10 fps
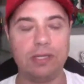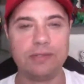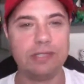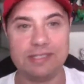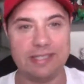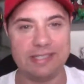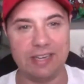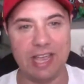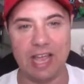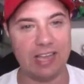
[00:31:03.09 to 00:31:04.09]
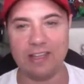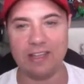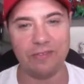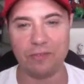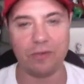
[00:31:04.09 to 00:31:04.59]
since I can't
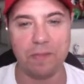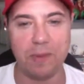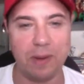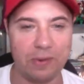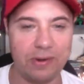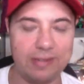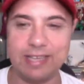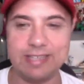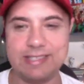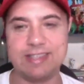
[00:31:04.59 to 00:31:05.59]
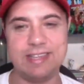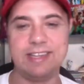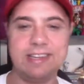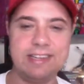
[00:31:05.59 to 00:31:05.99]
even remember it. That's the thing.